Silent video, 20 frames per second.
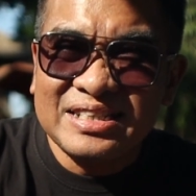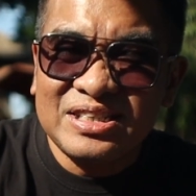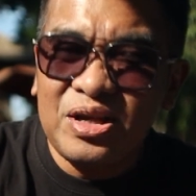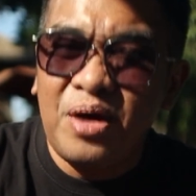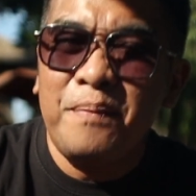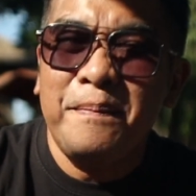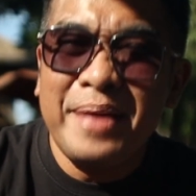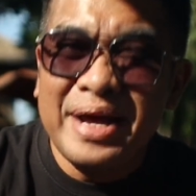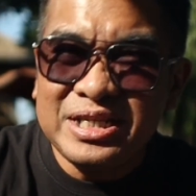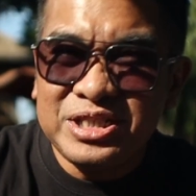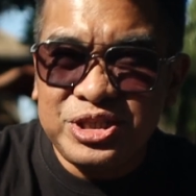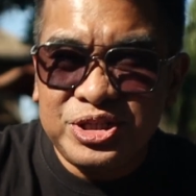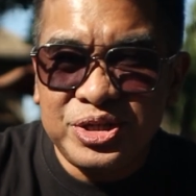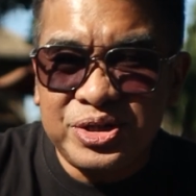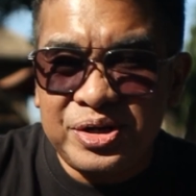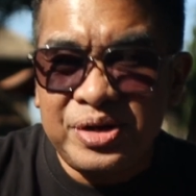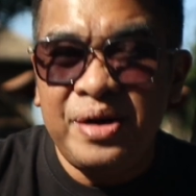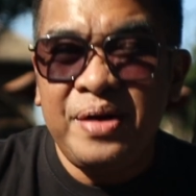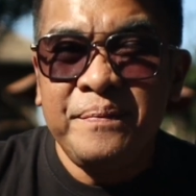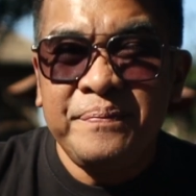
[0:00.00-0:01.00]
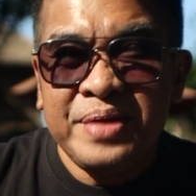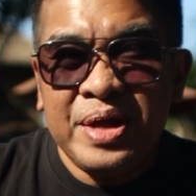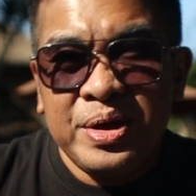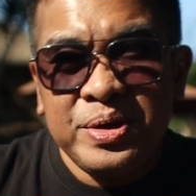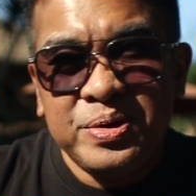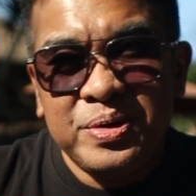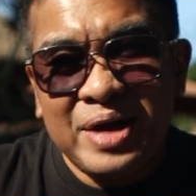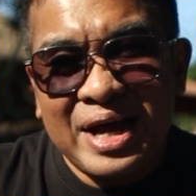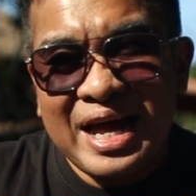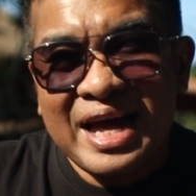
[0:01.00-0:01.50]
So make sure
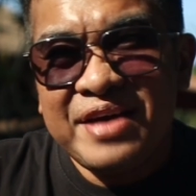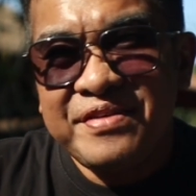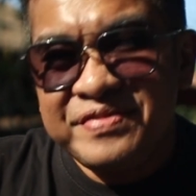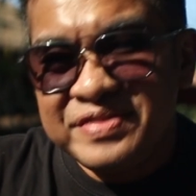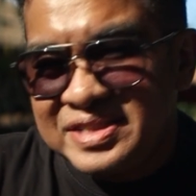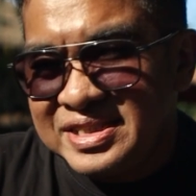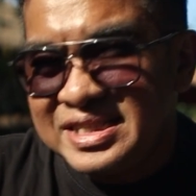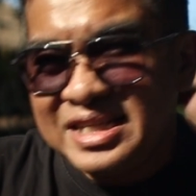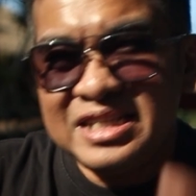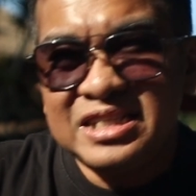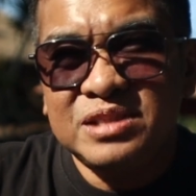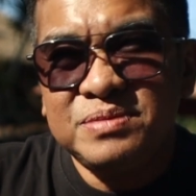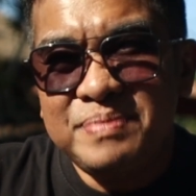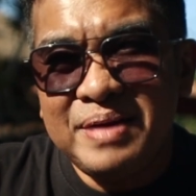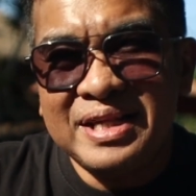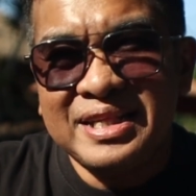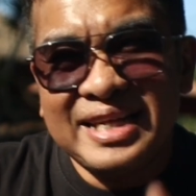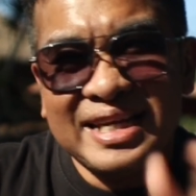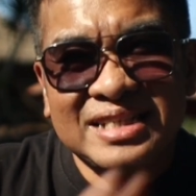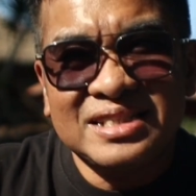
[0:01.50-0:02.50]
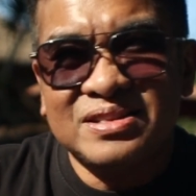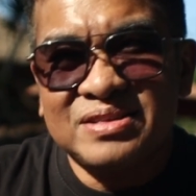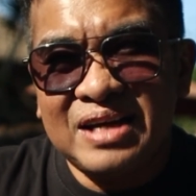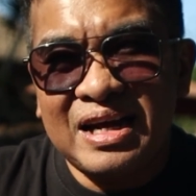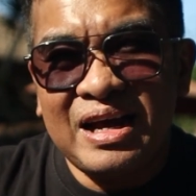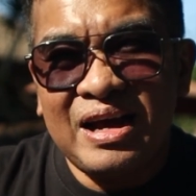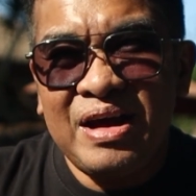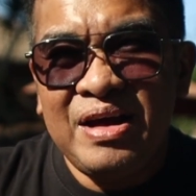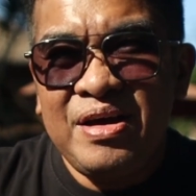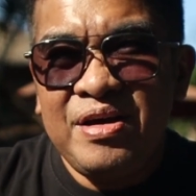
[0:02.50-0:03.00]
you have 6 months
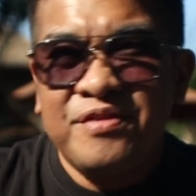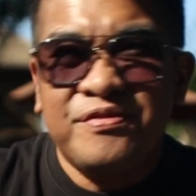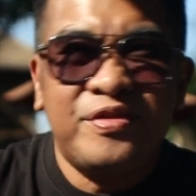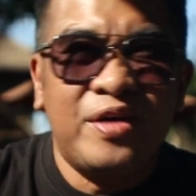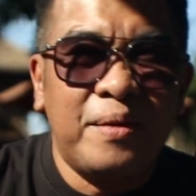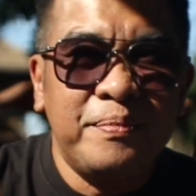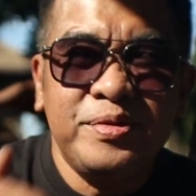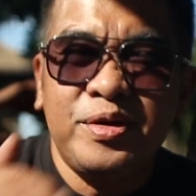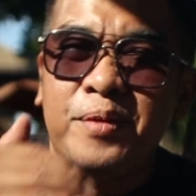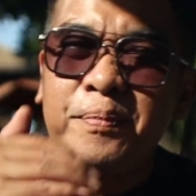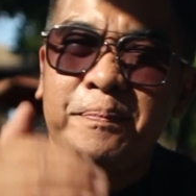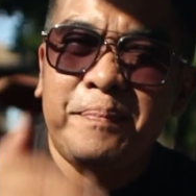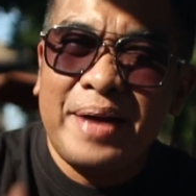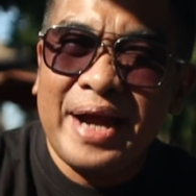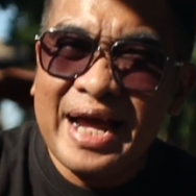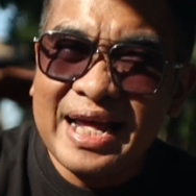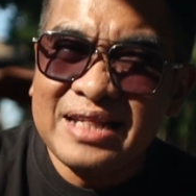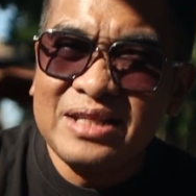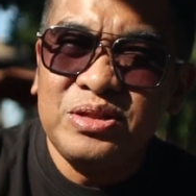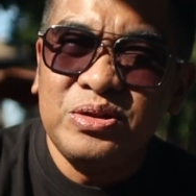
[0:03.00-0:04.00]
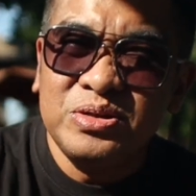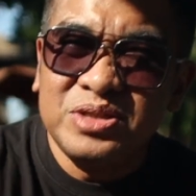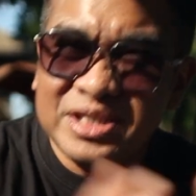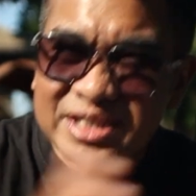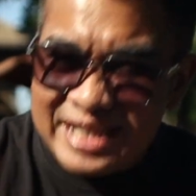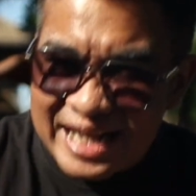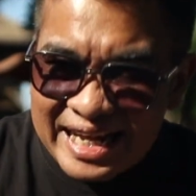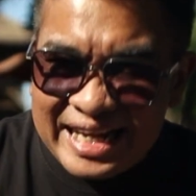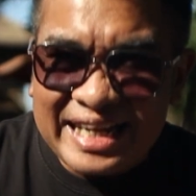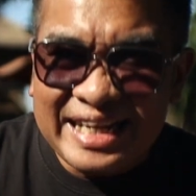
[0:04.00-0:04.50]
extra from your plan to
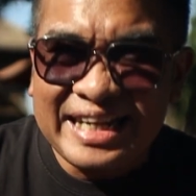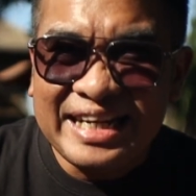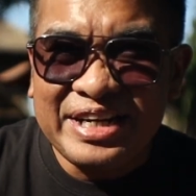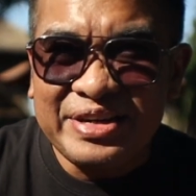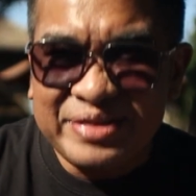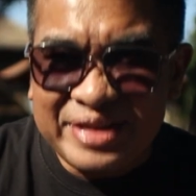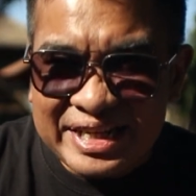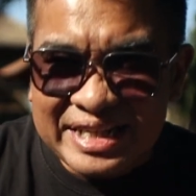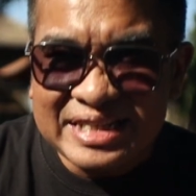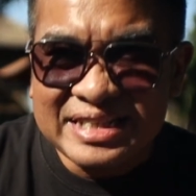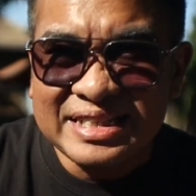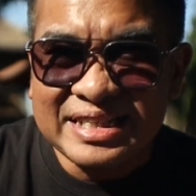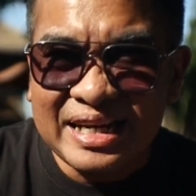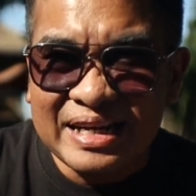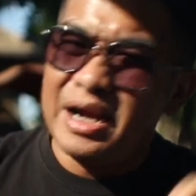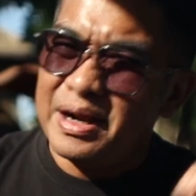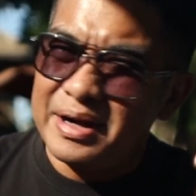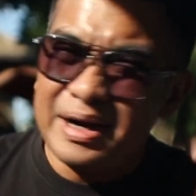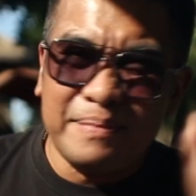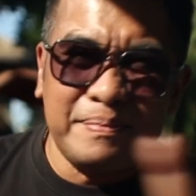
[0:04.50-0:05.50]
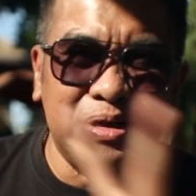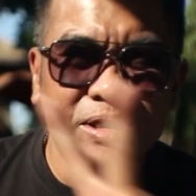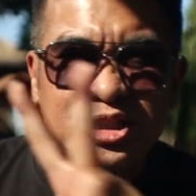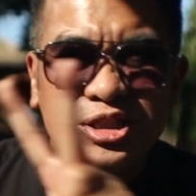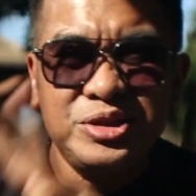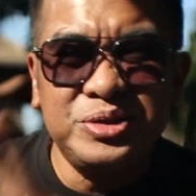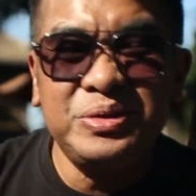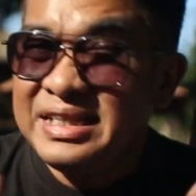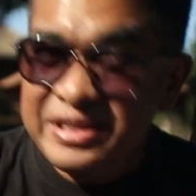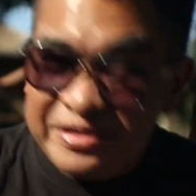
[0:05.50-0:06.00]
stay in Indonesia. And number
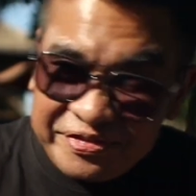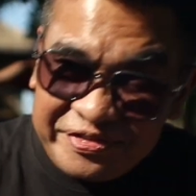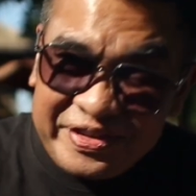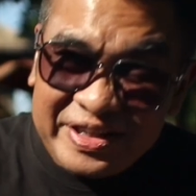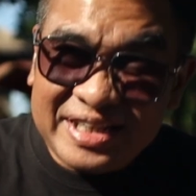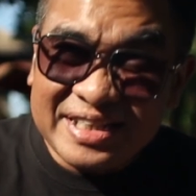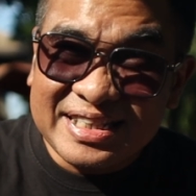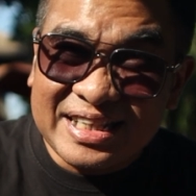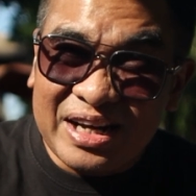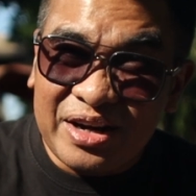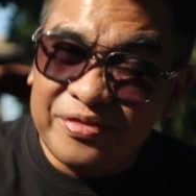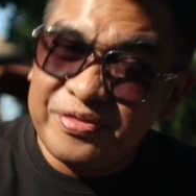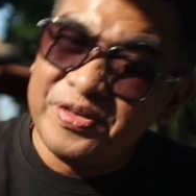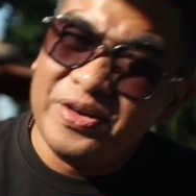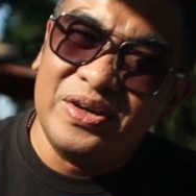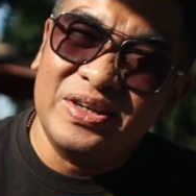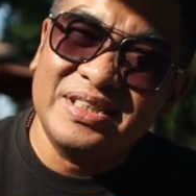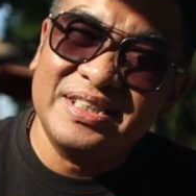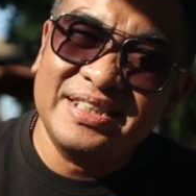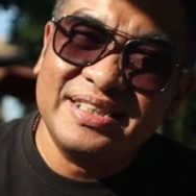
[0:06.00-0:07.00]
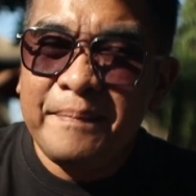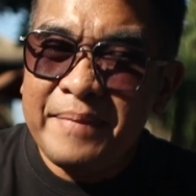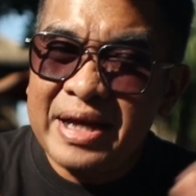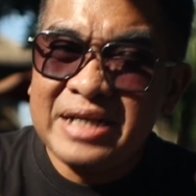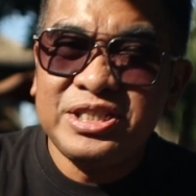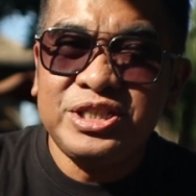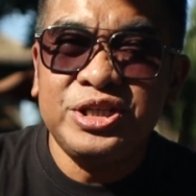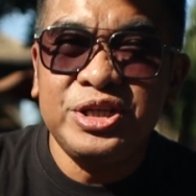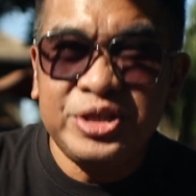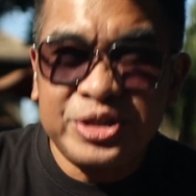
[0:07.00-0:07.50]
two, the visa, of course. Make
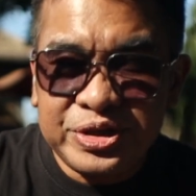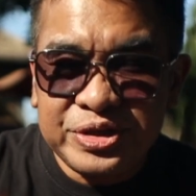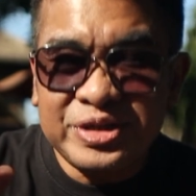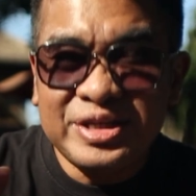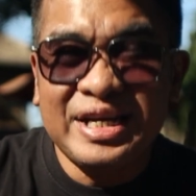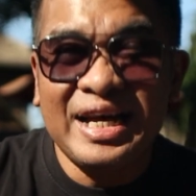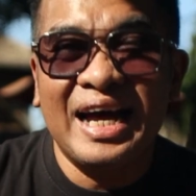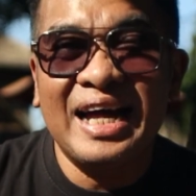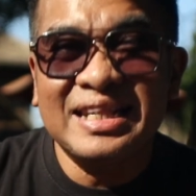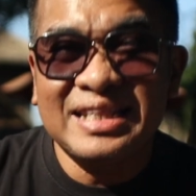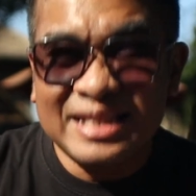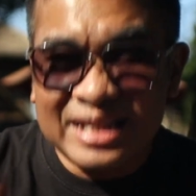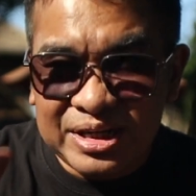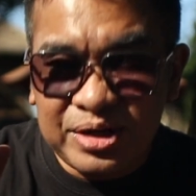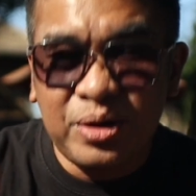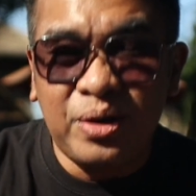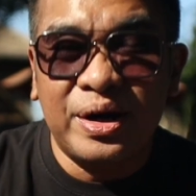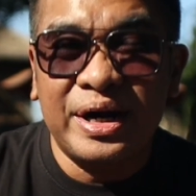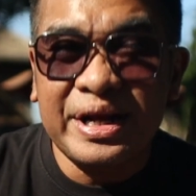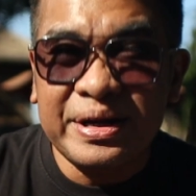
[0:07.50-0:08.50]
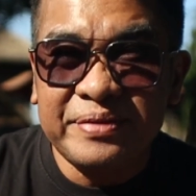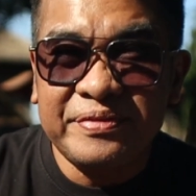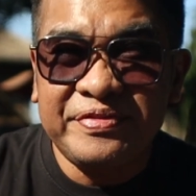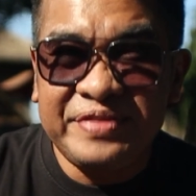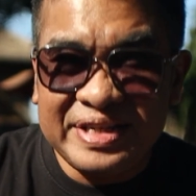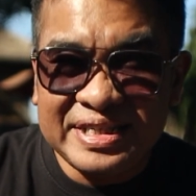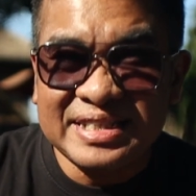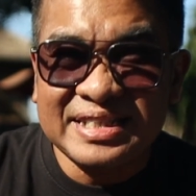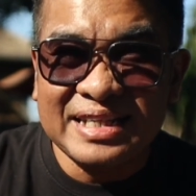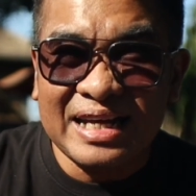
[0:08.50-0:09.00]
sure you got the correct
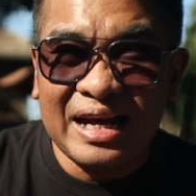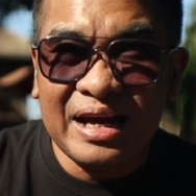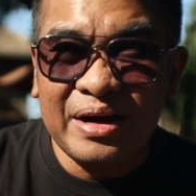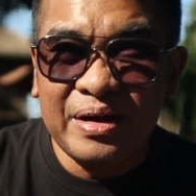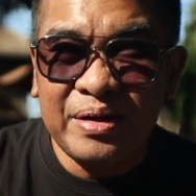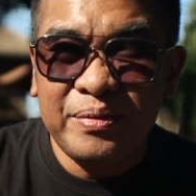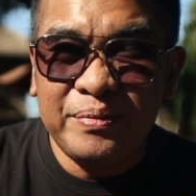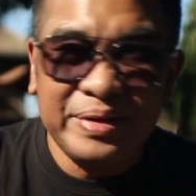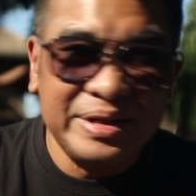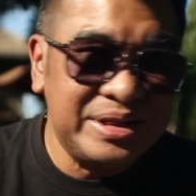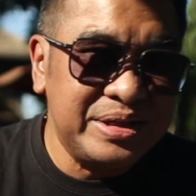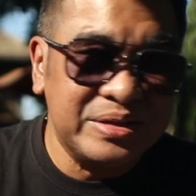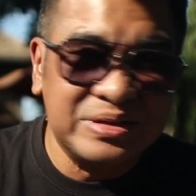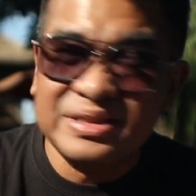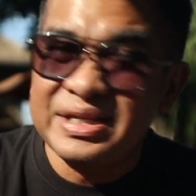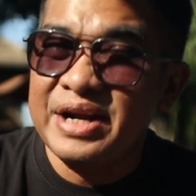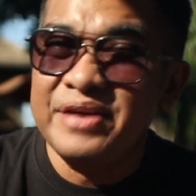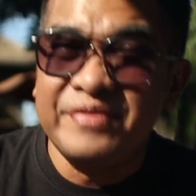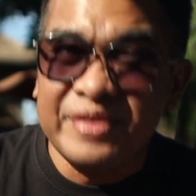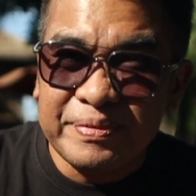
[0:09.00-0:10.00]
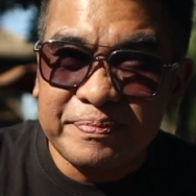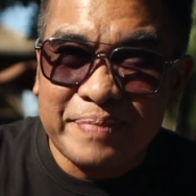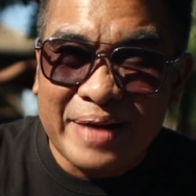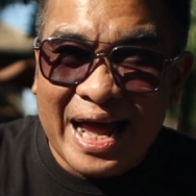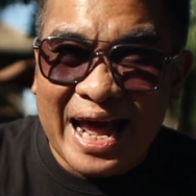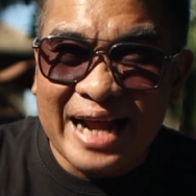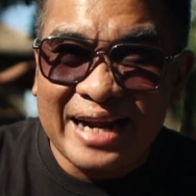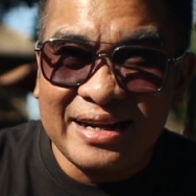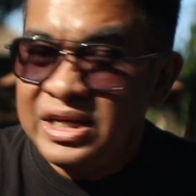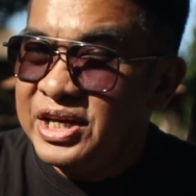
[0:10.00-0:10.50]
visa with your travel plan.